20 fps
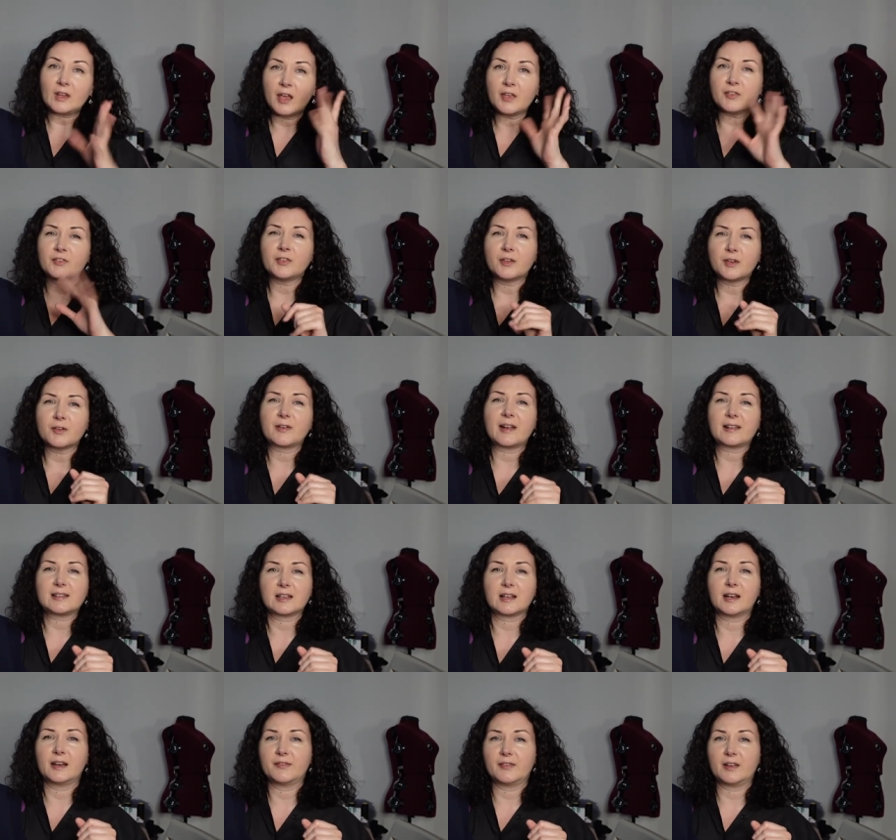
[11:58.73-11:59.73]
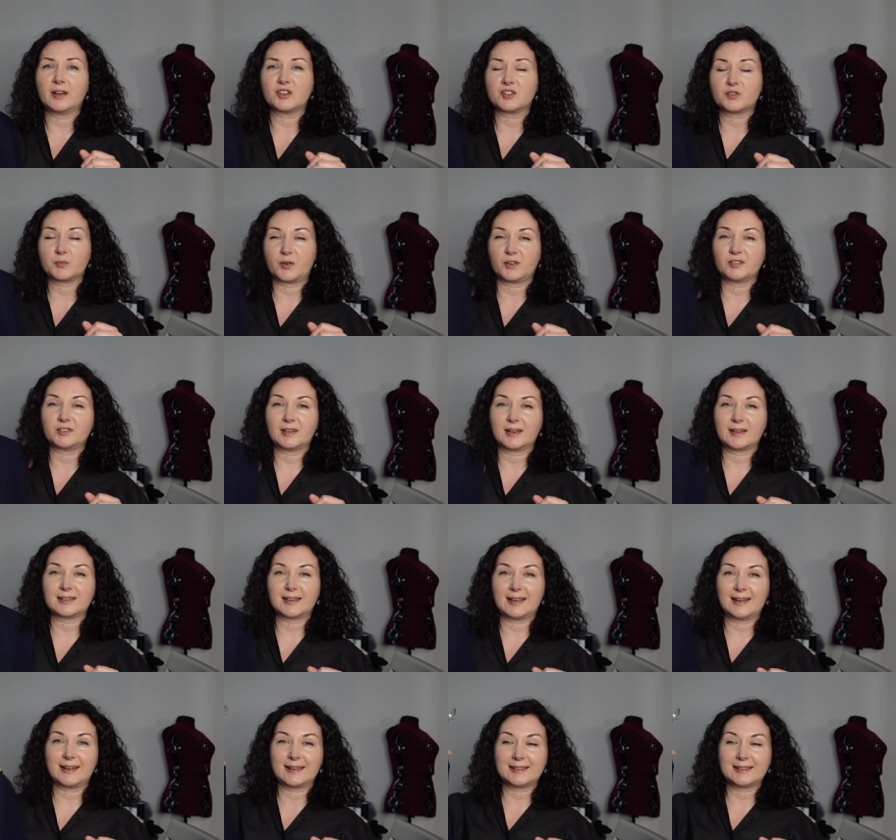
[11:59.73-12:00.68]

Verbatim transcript: a theoretically finished project and